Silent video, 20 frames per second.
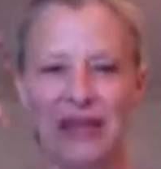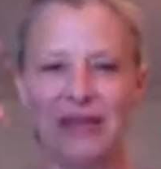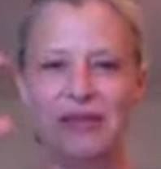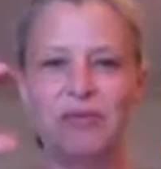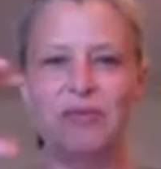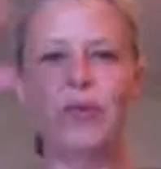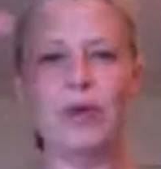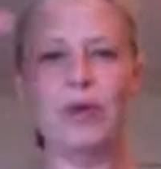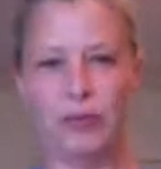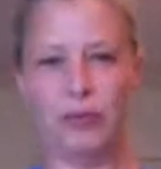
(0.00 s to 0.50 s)

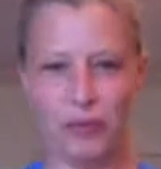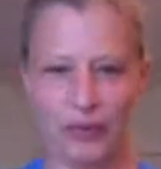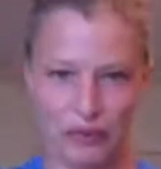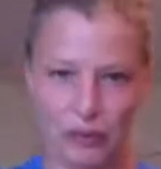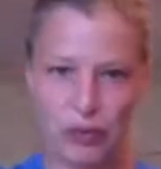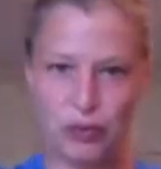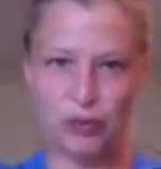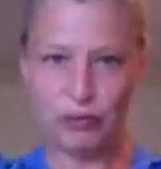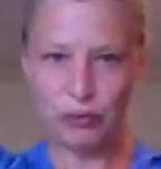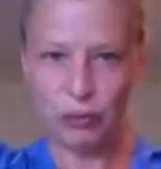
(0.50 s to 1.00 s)
if
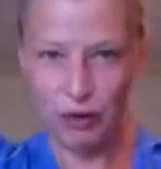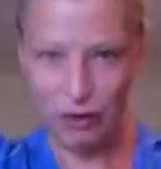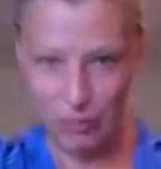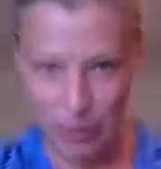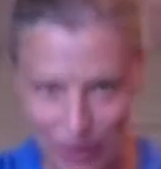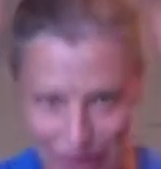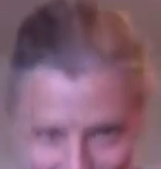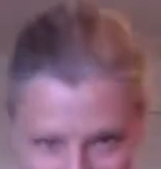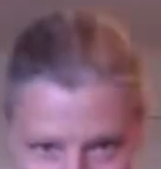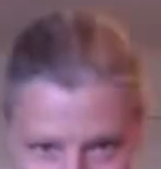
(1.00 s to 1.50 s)
you throw a
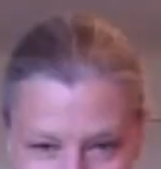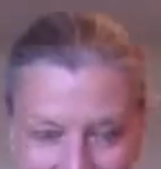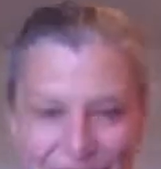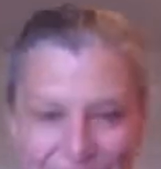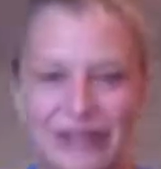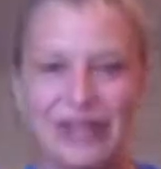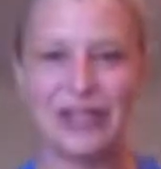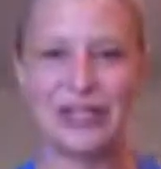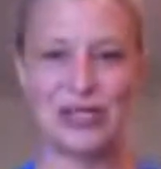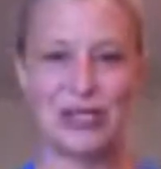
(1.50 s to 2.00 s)
ball at the
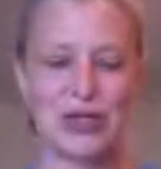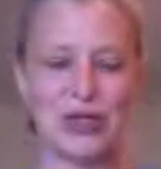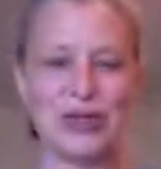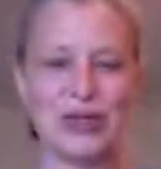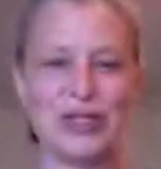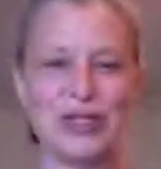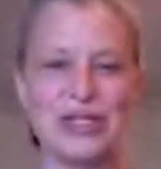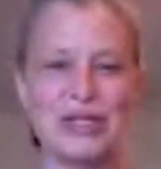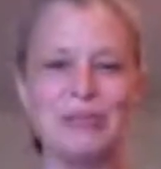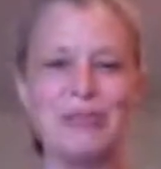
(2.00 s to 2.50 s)
ground at a
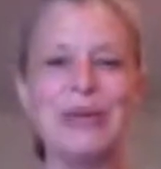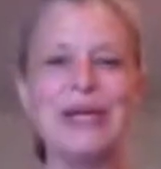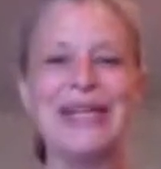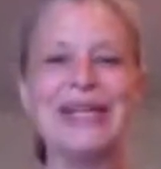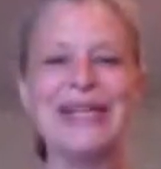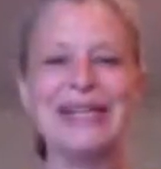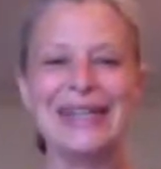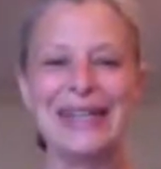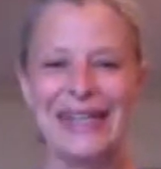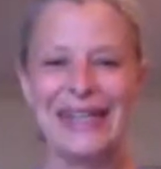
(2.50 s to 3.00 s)
certain
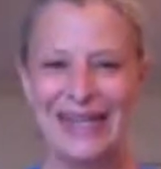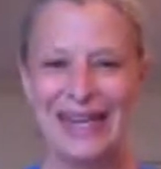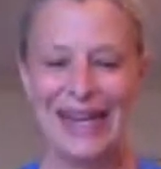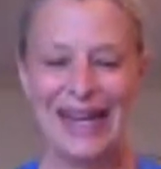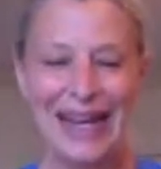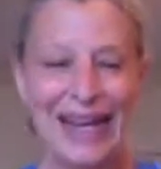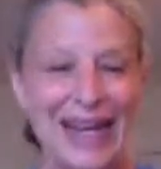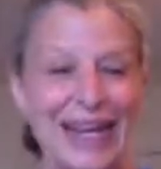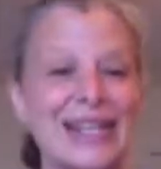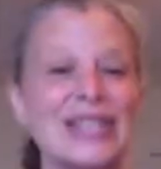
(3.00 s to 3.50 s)
speed,
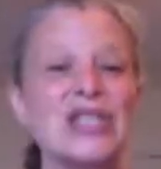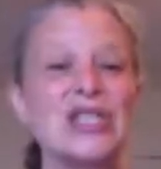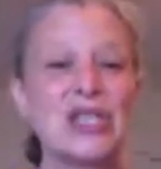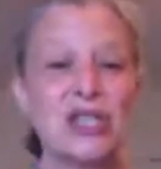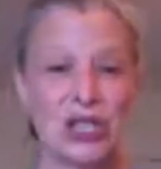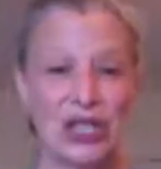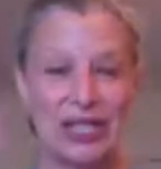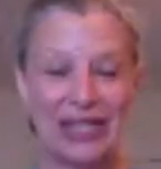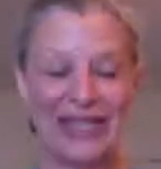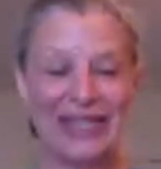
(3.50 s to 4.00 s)
it's
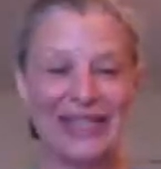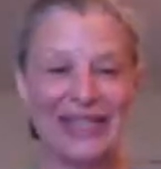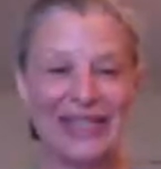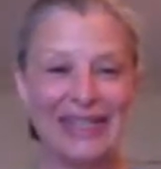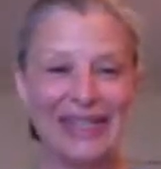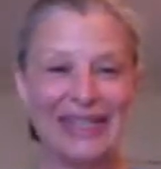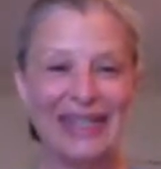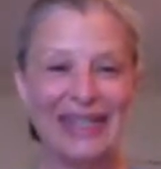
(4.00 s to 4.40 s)
gonna